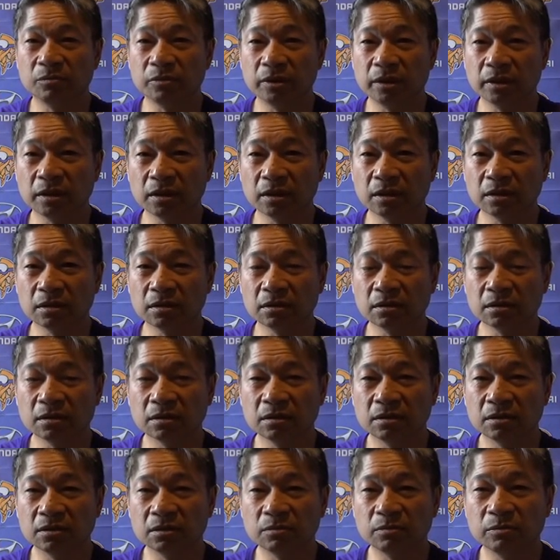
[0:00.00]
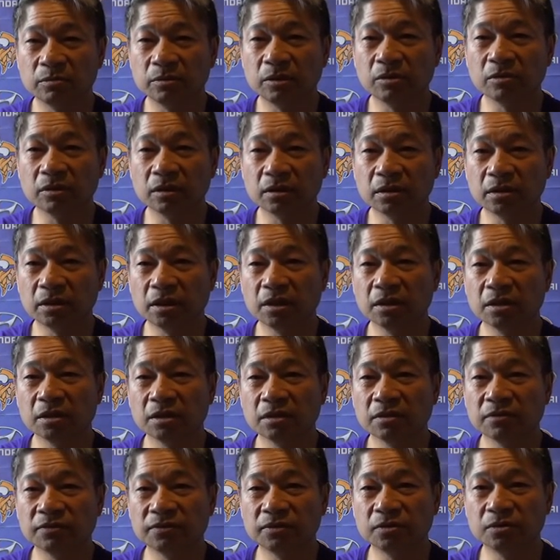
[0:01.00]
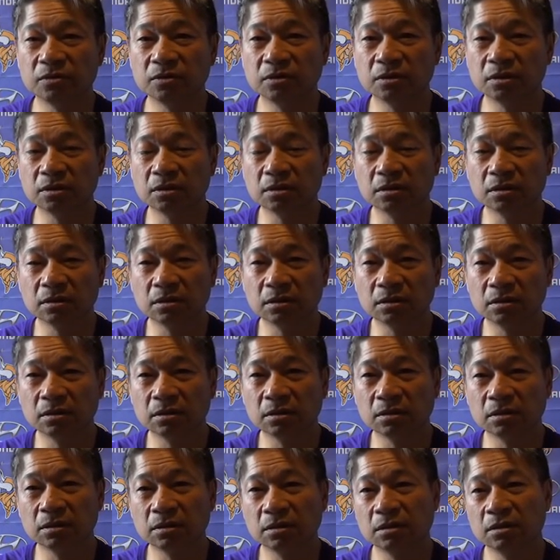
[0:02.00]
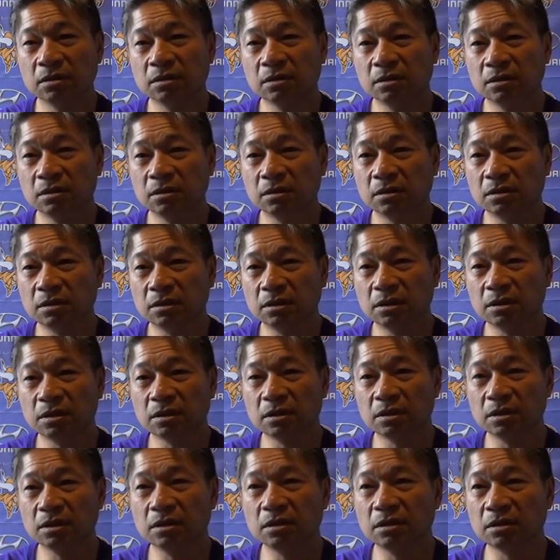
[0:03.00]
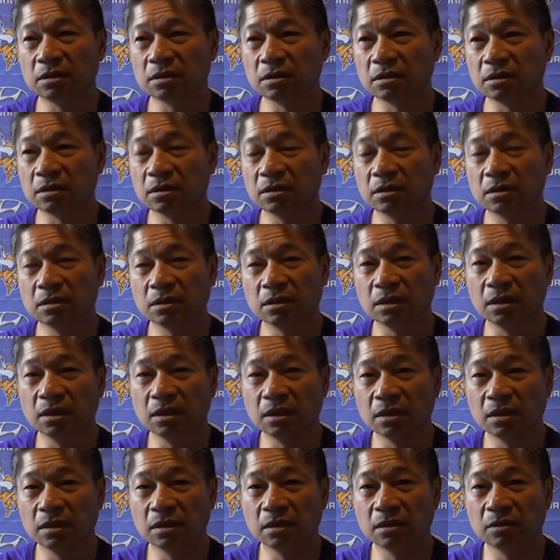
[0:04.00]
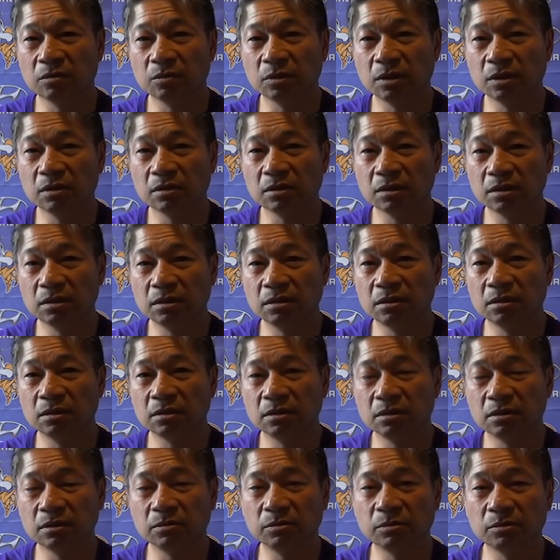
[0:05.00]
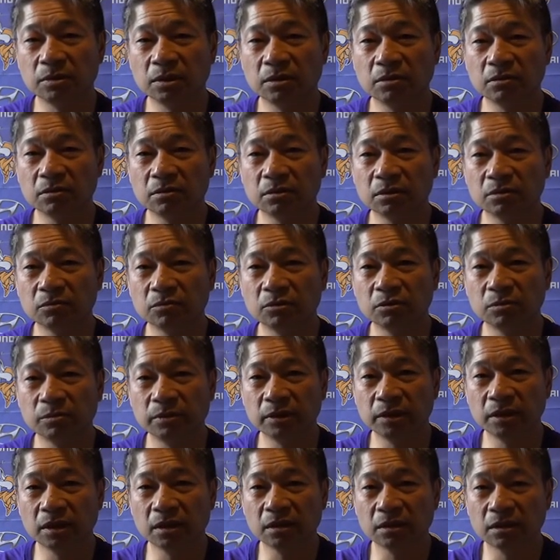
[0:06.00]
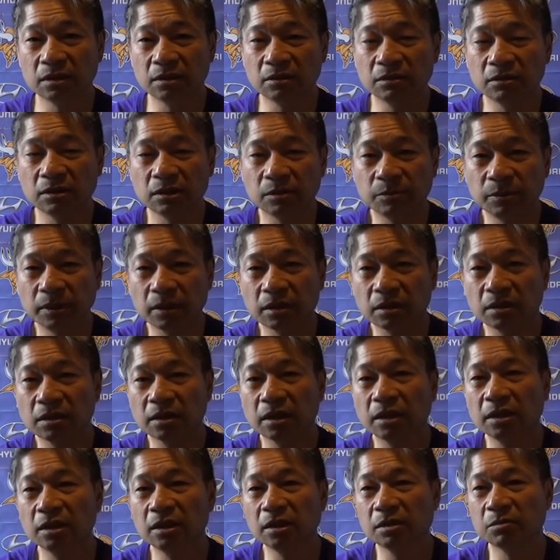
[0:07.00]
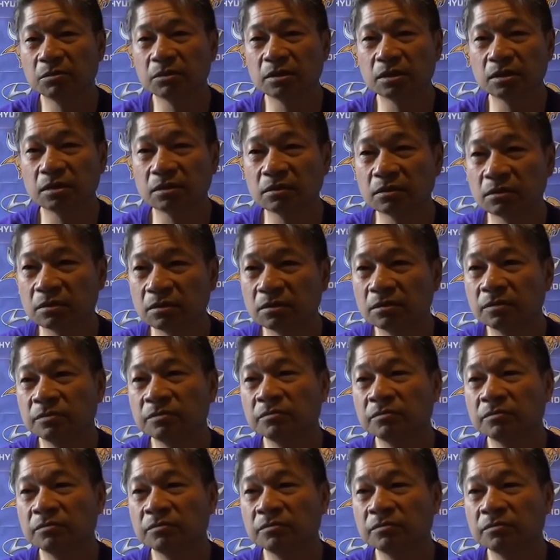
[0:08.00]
bring it in Super Bowl contention for next season. And as well, the Super Bowl will be at the US Bank Stadium, so